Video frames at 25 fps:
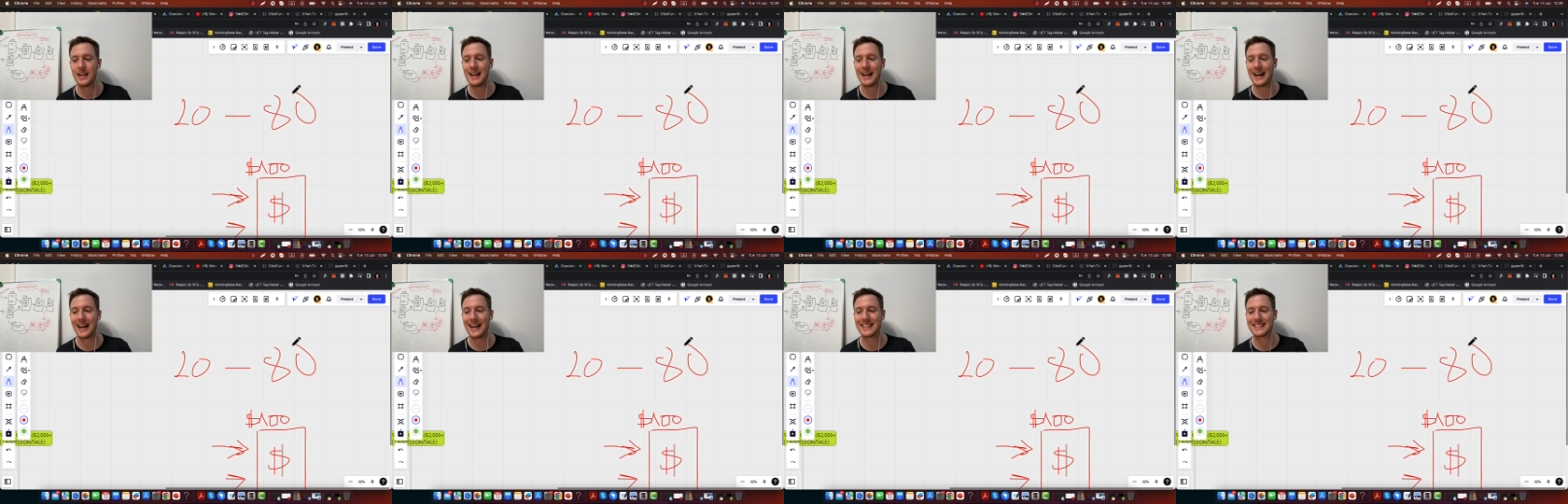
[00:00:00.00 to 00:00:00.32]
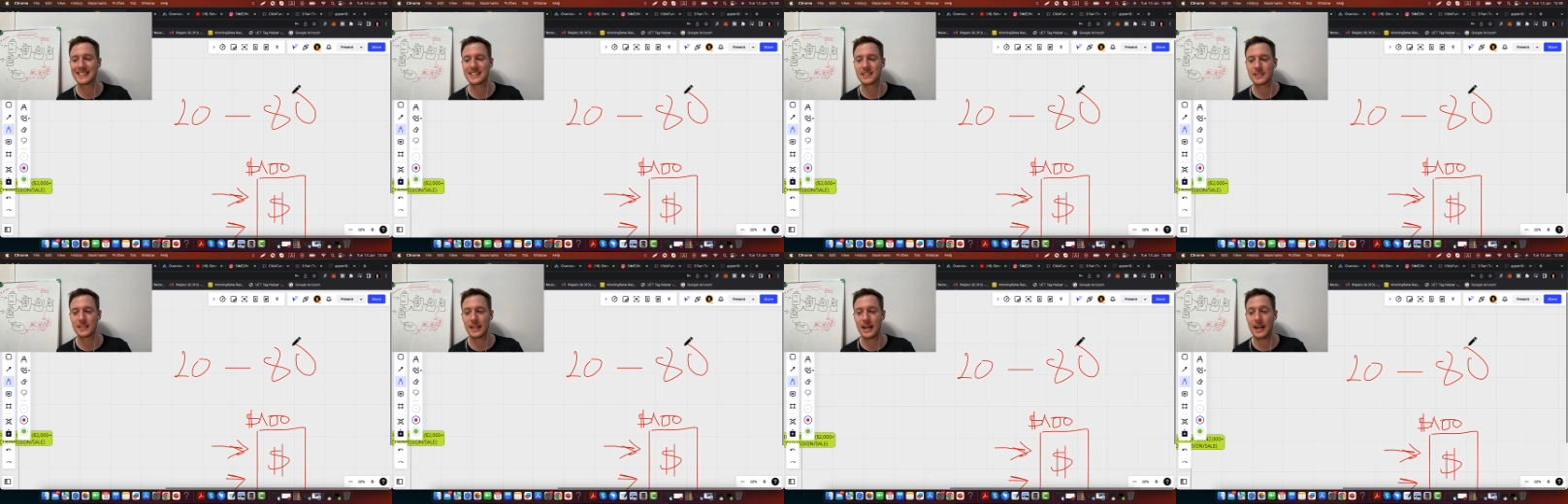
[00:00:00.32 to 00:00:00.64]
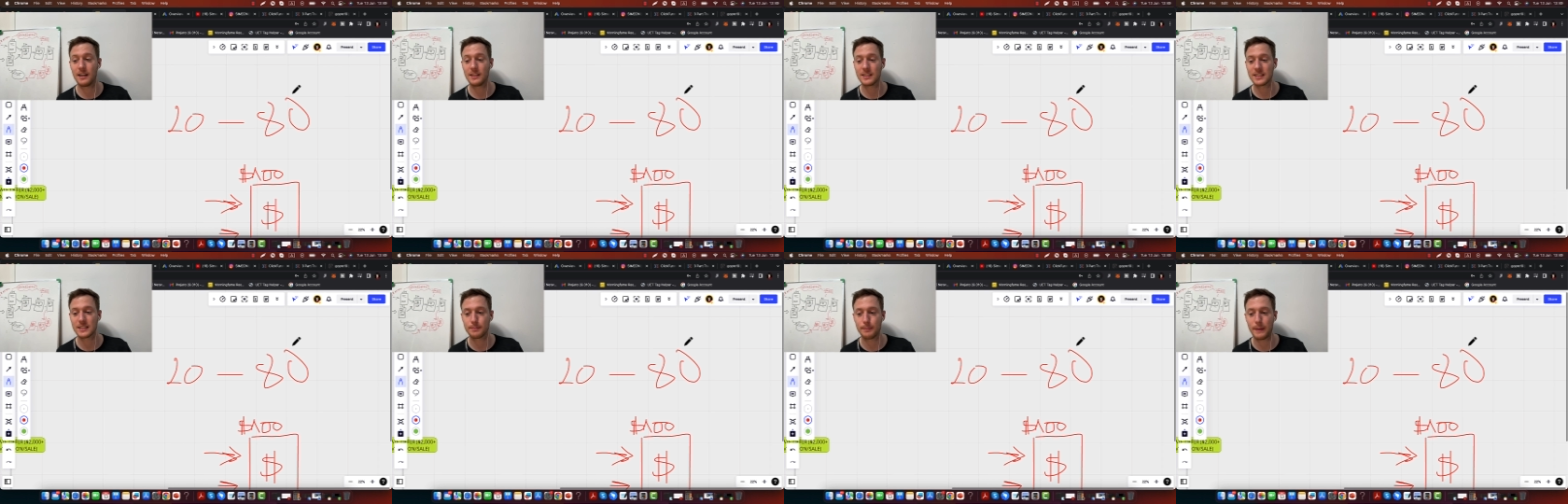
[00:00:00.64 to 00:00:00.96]
and
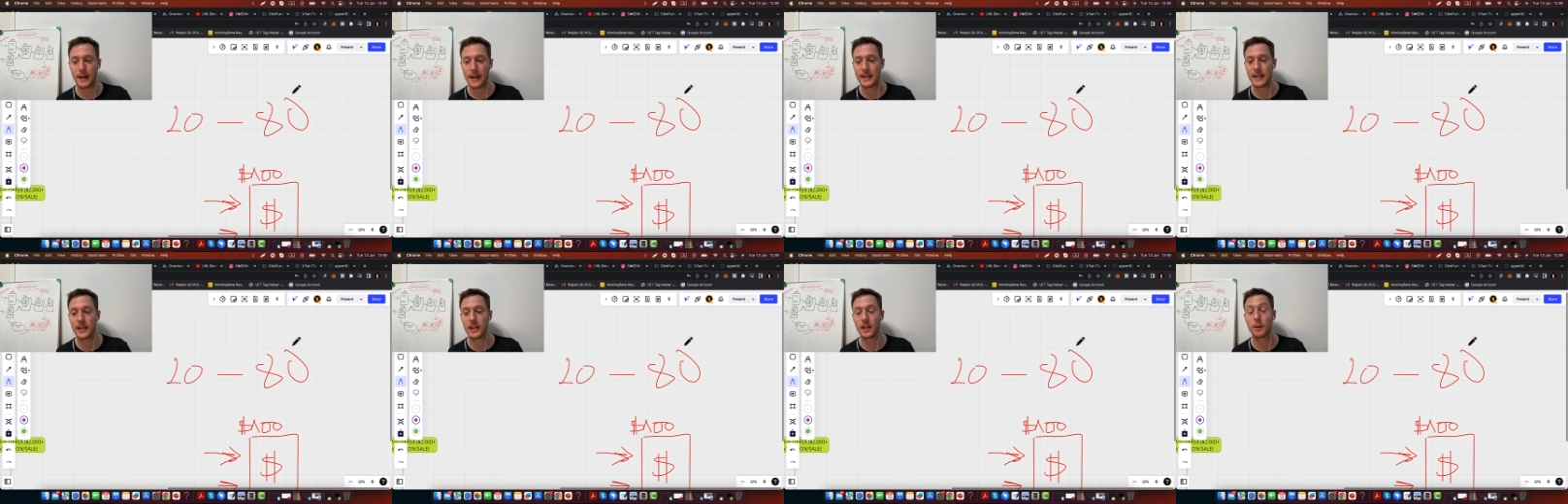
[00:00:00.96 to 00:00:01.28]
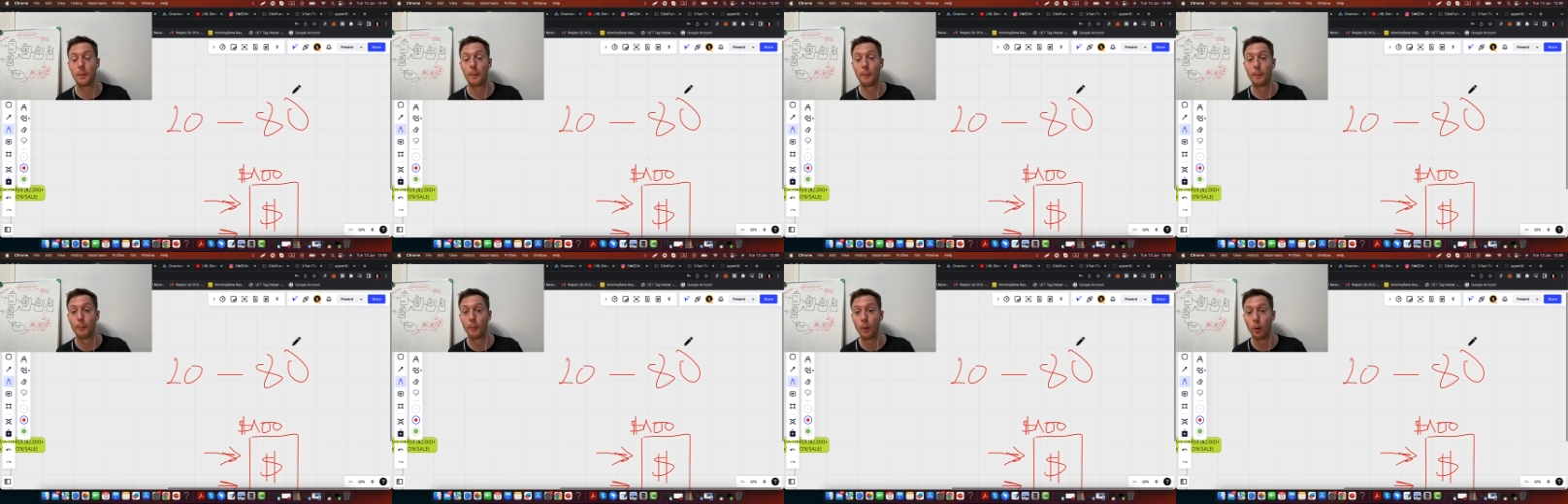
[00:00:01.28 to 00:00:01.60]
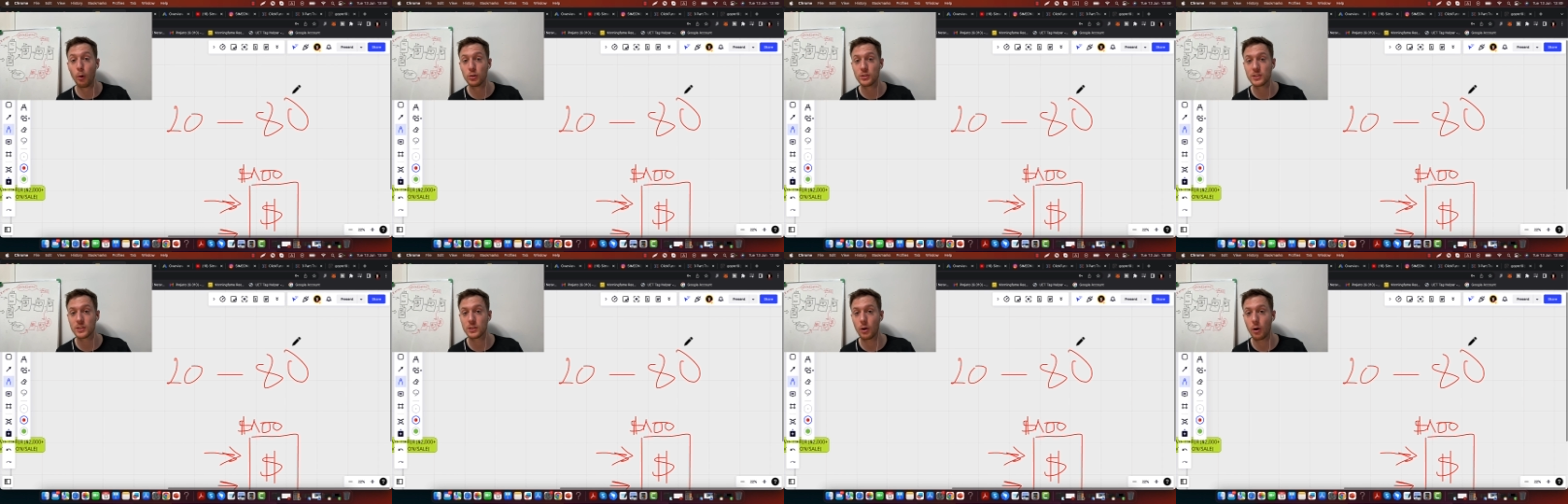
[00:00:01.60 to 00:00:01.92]
are spending
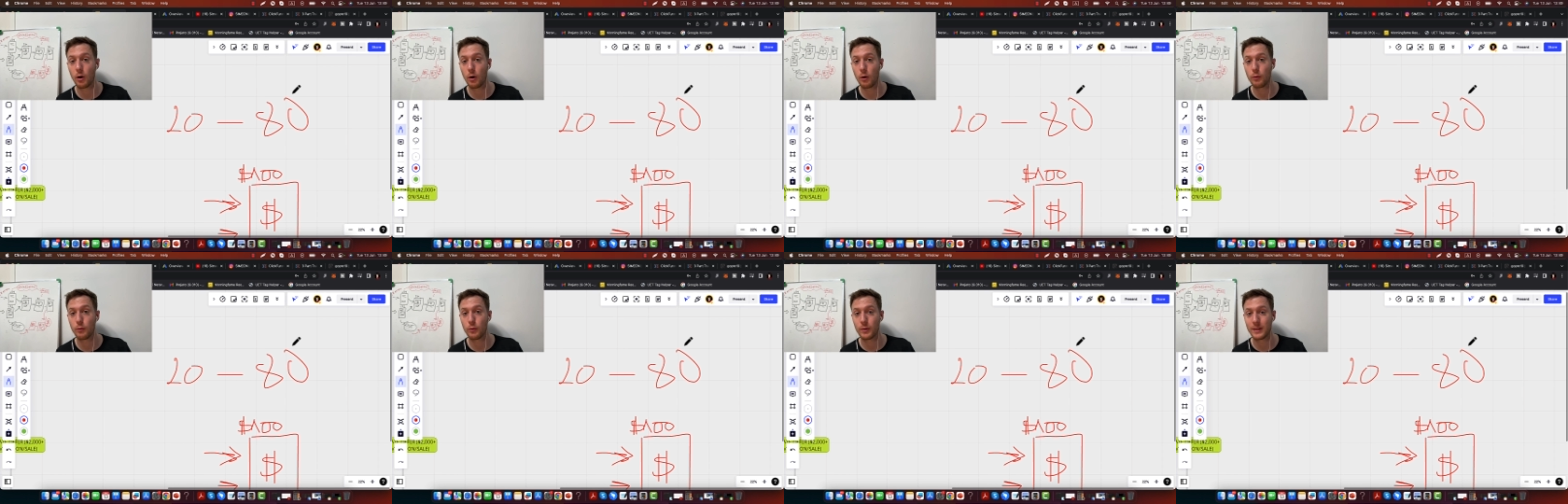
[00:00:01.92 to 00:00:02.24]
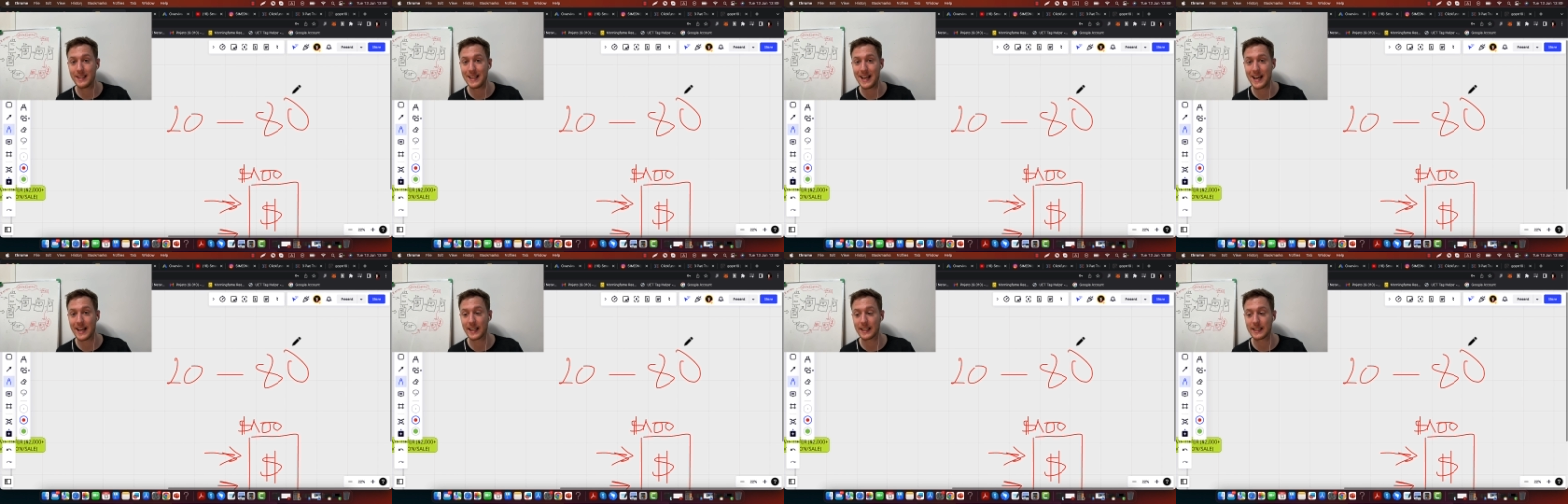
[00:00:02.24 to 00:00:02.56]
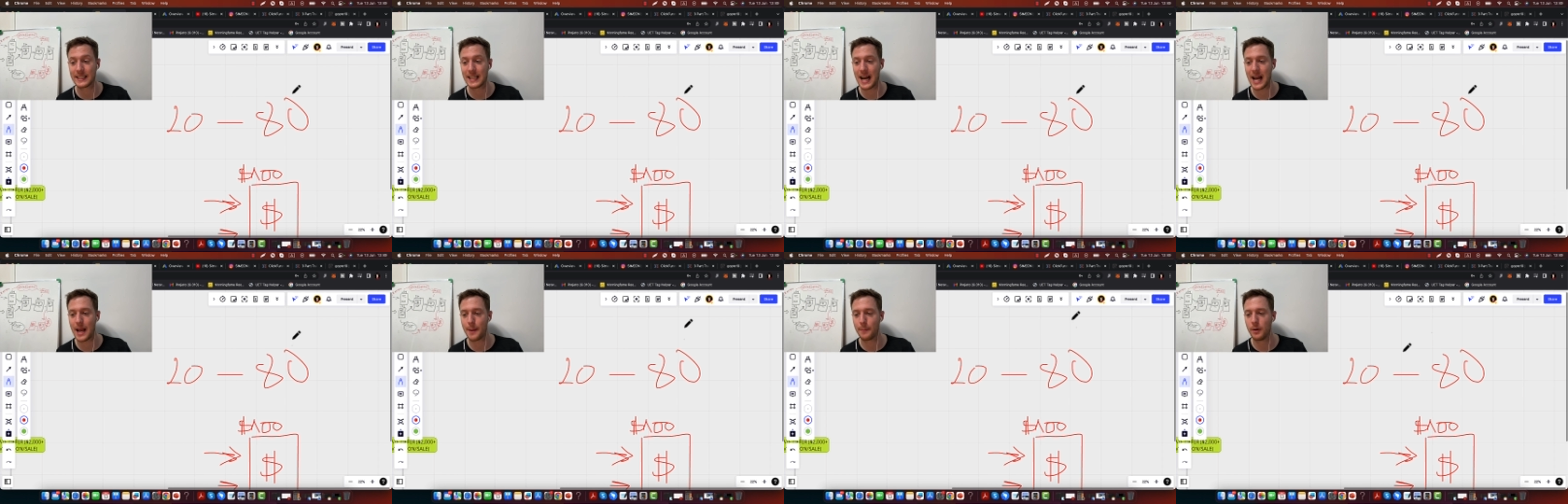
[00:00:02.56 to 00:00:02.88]
most of their
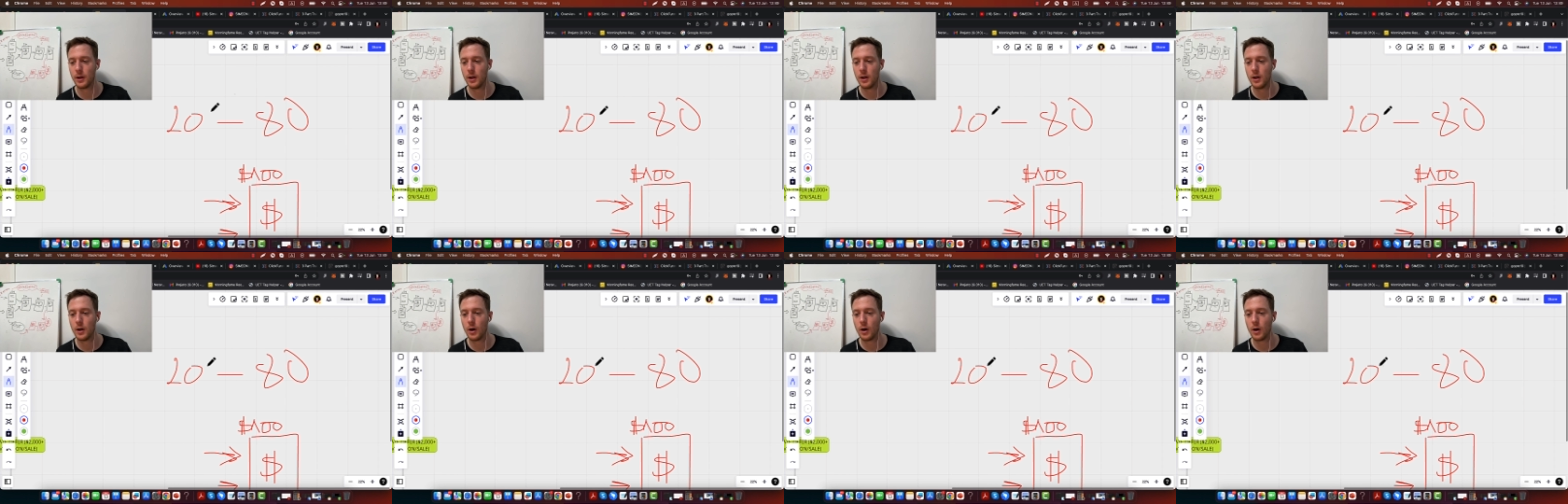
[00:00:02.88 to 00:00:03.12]
time